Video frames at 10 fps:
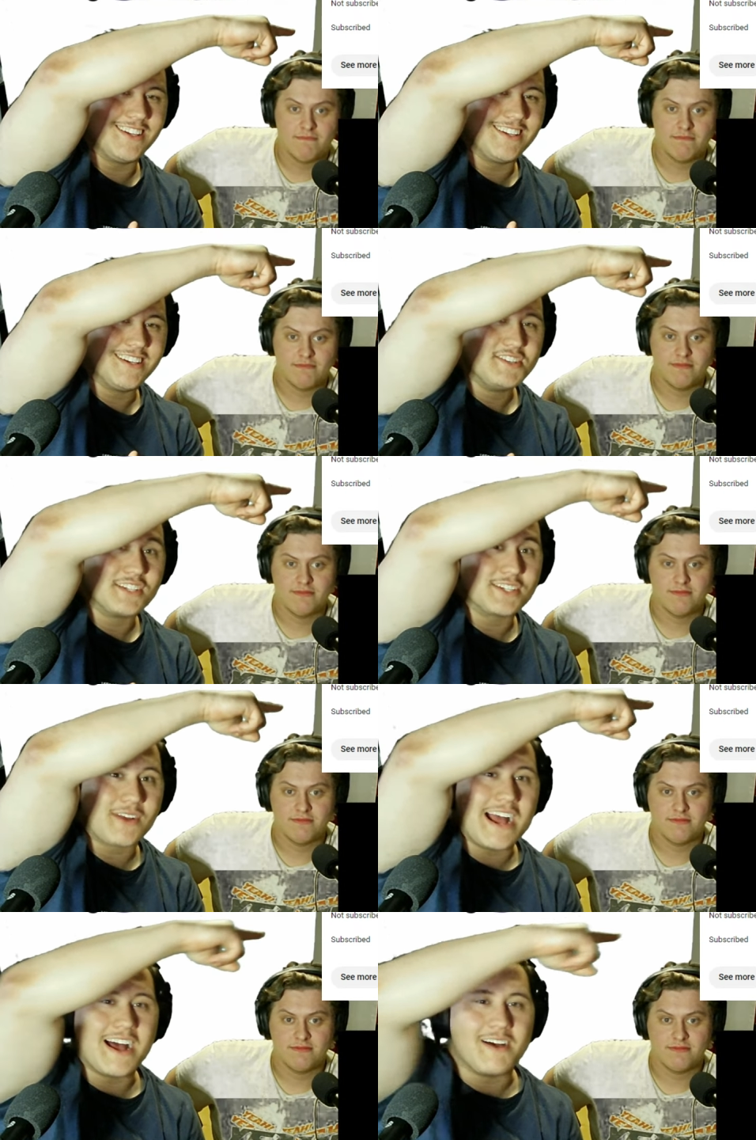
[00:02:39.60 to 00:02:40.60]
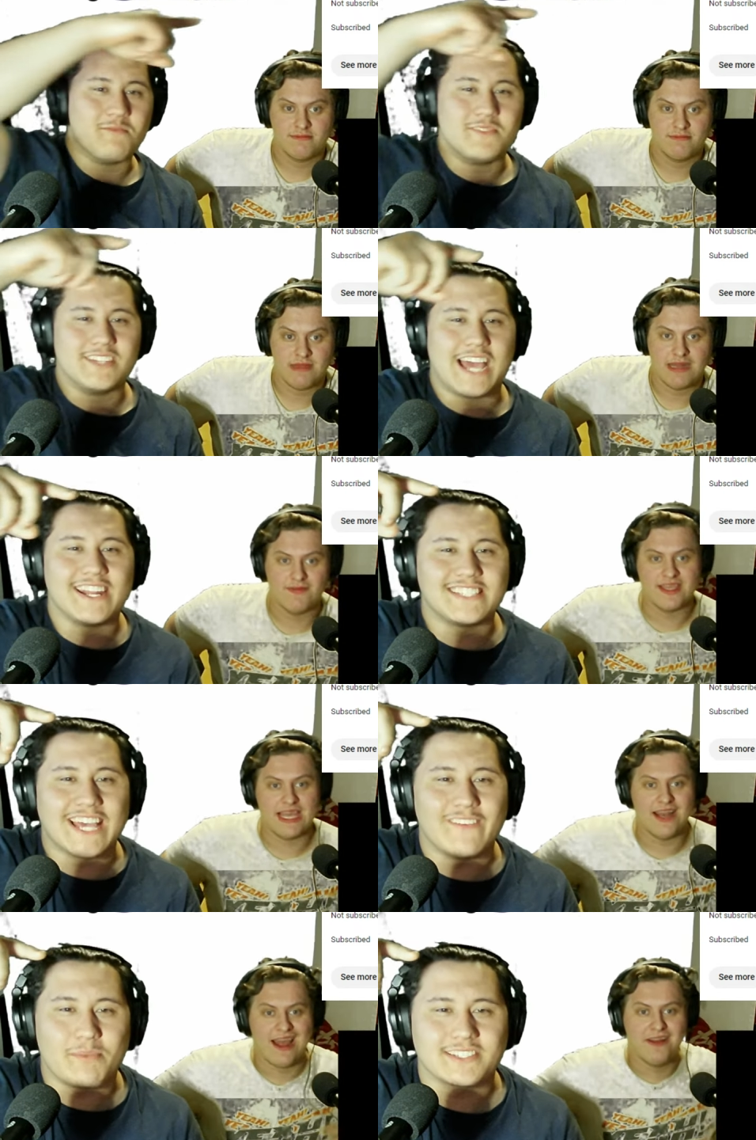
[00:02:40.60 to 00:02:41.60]
Speaker 1: subscribe.
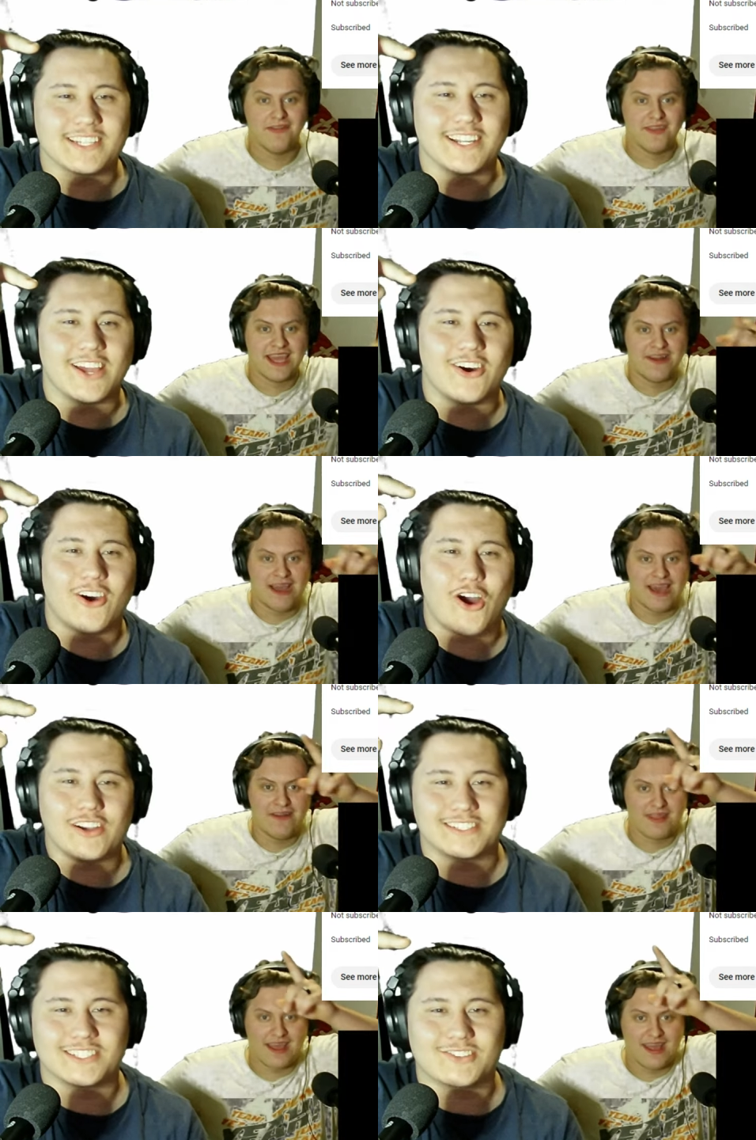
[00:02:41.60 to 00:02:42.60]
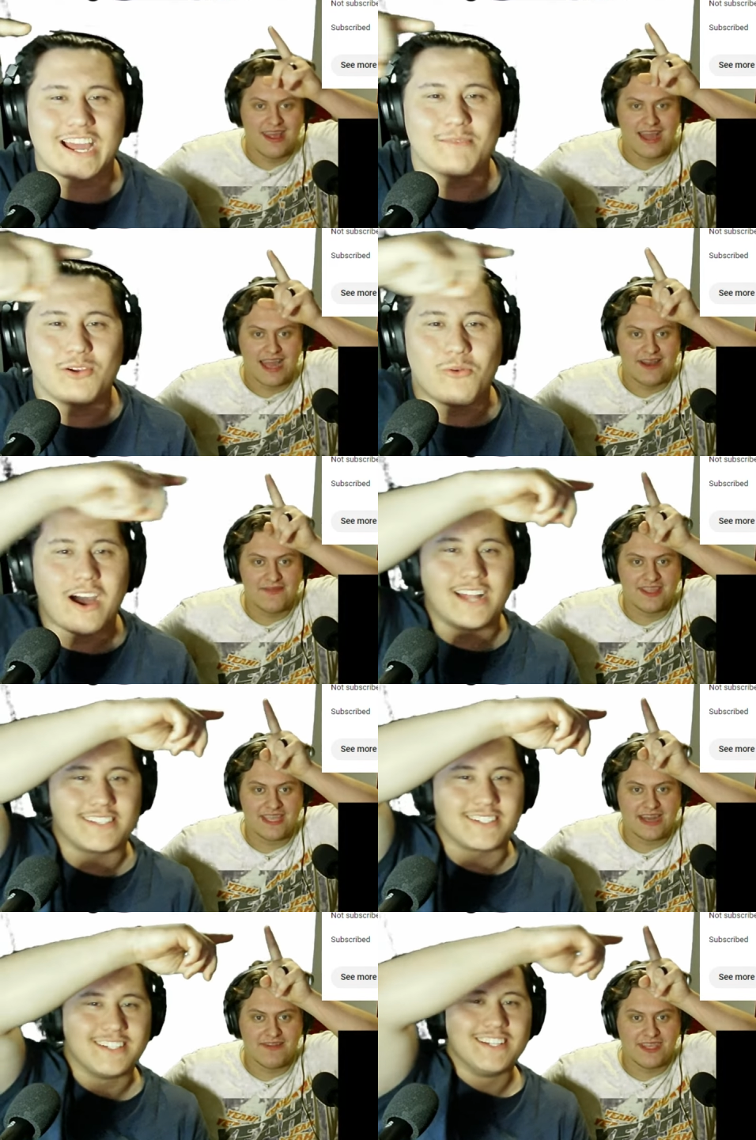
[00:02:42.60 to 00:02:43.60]
Ninety-seven percent of y'all aren't subscribed who I watch. Think, I
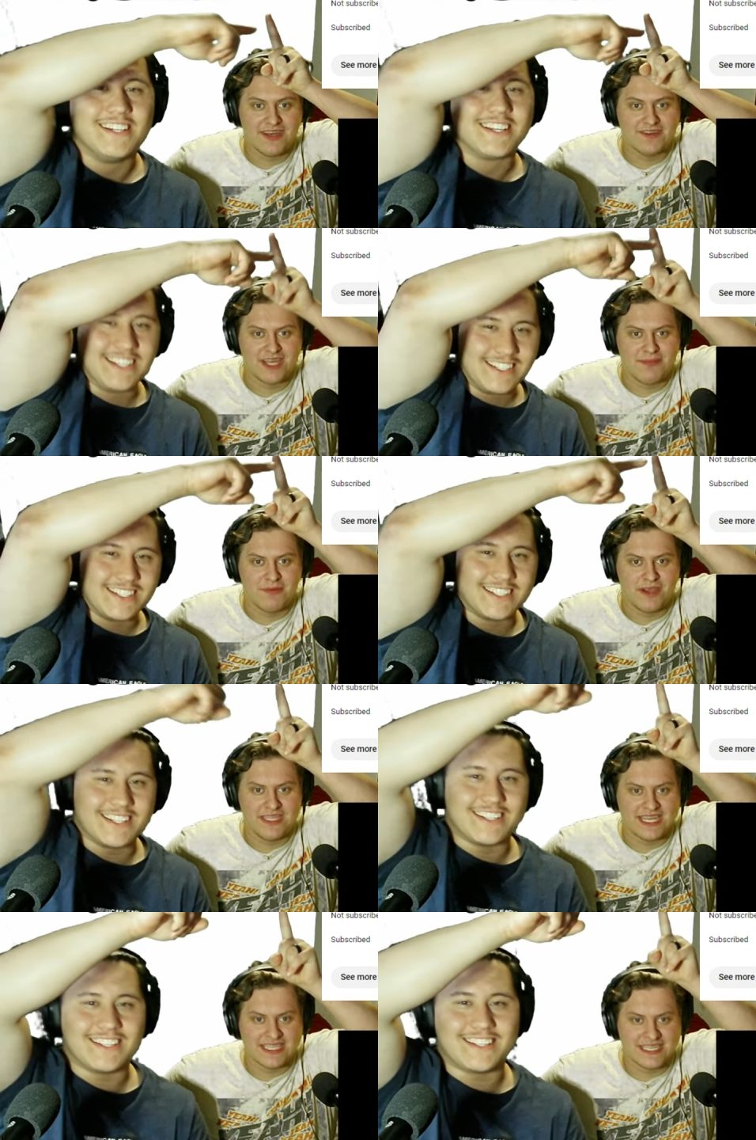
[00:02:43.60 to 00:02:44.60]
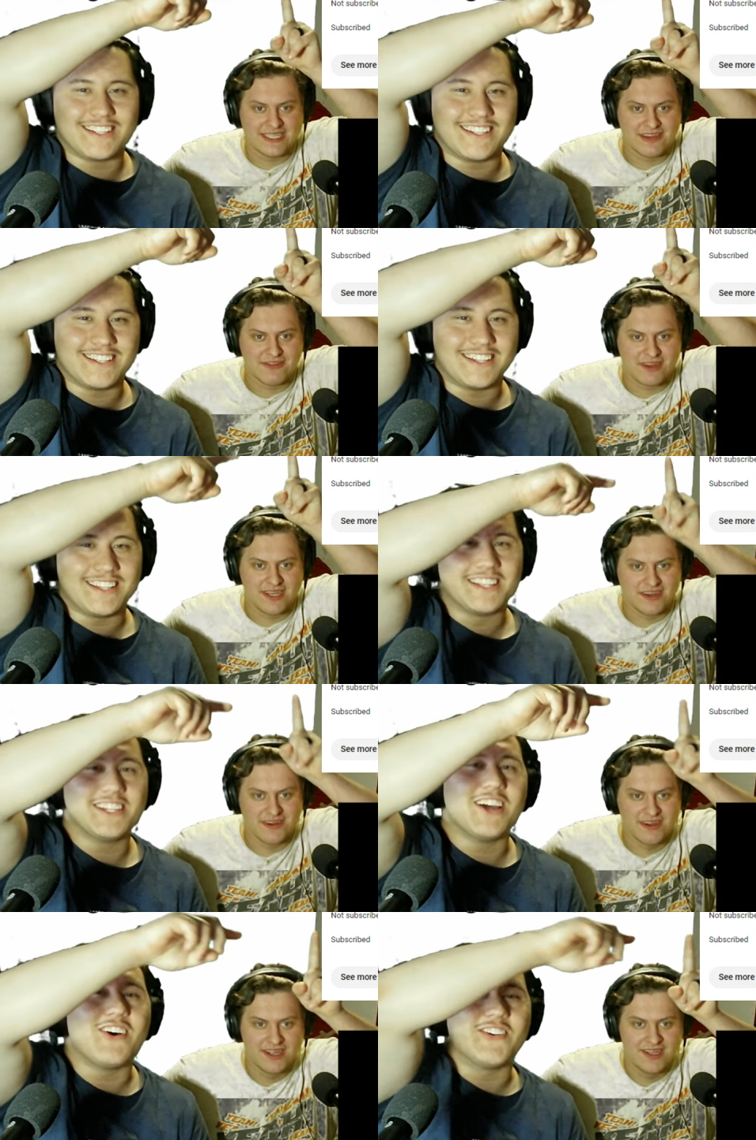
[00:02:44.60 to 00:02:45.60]
don't think he knows how to point. He's got TikTok right here.
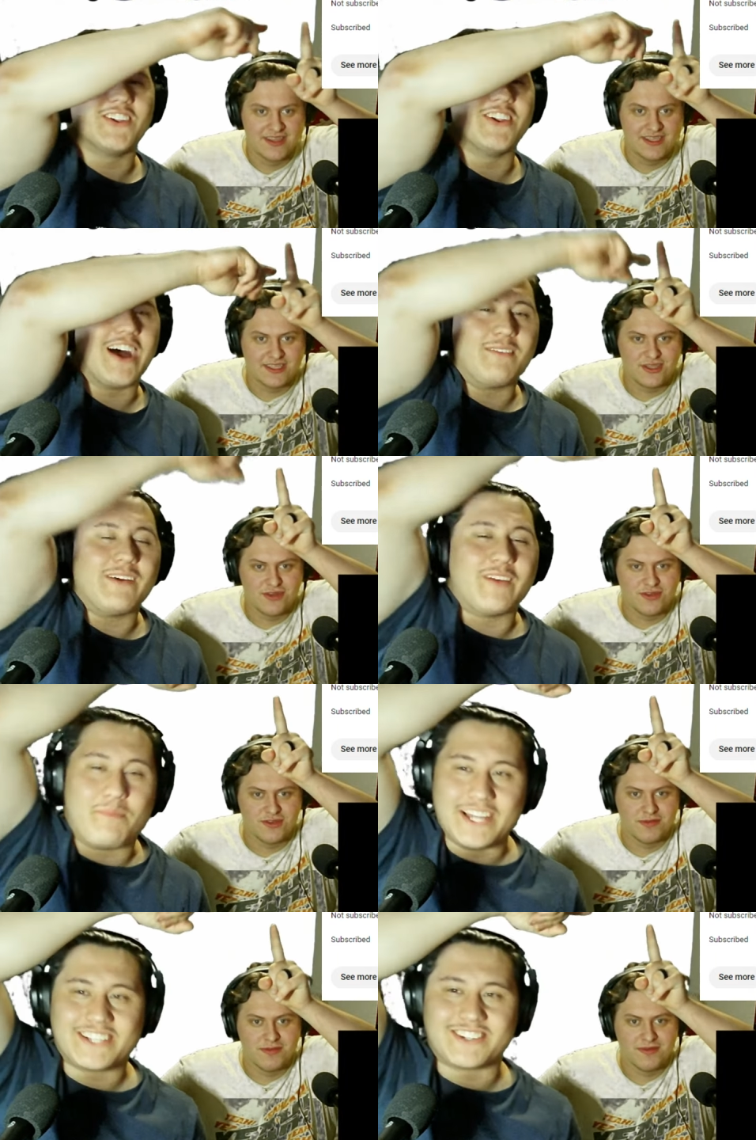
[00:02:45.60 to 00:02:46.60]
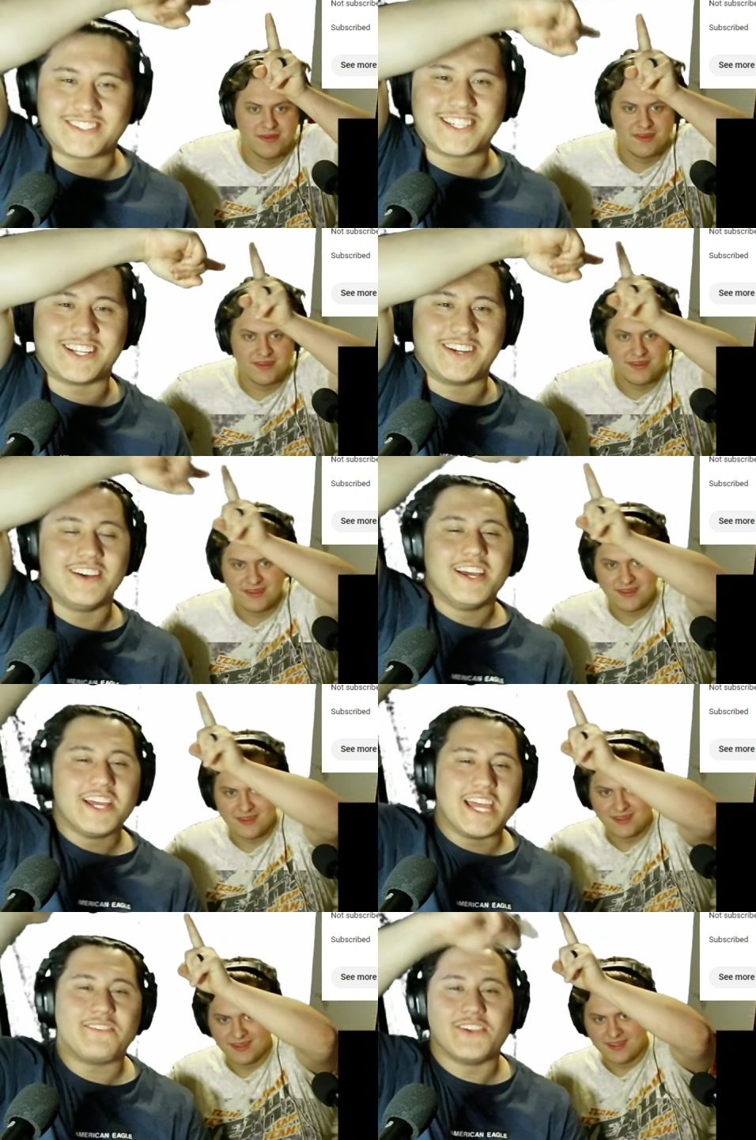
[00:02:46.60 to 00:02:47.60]
No, no, this no. I'm about pictures set up.
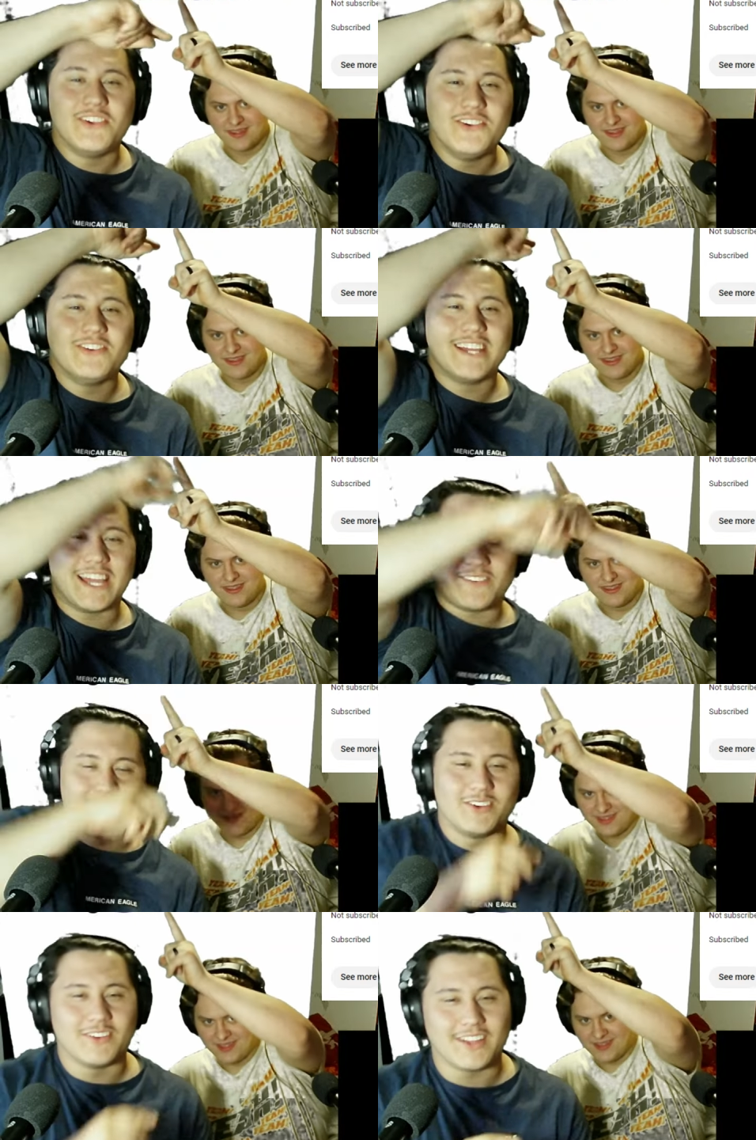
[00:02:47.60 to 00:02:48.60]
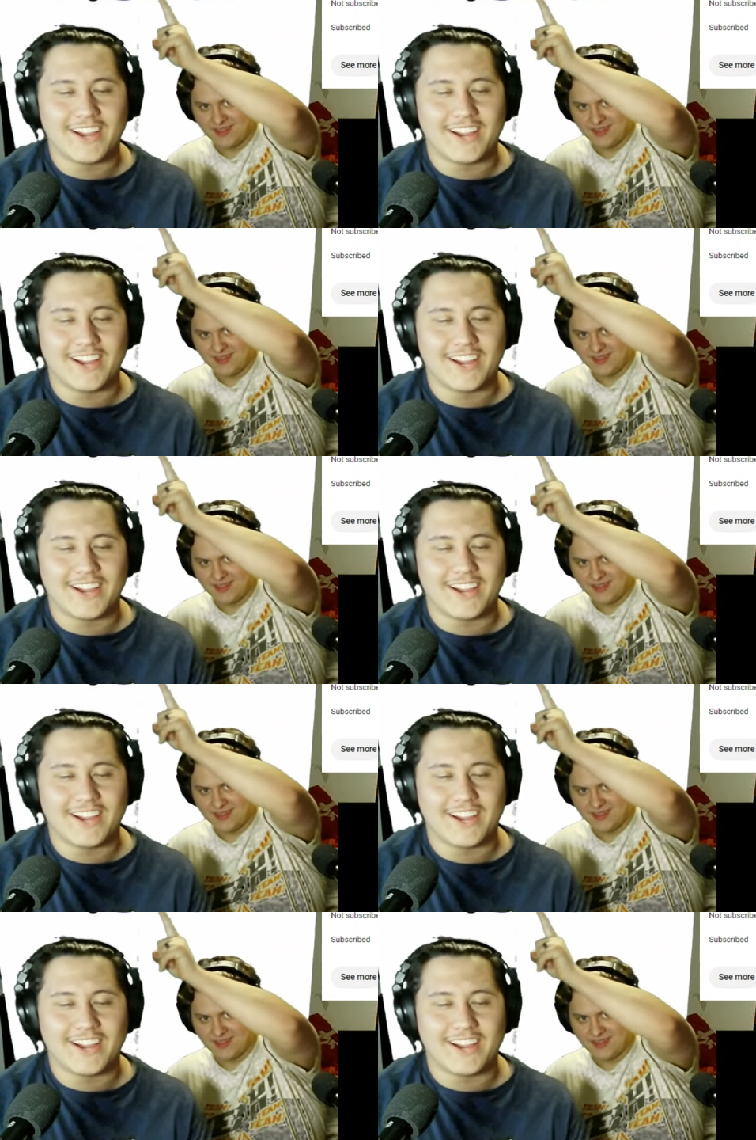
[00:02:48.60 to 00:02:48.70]
If you, if you, all right,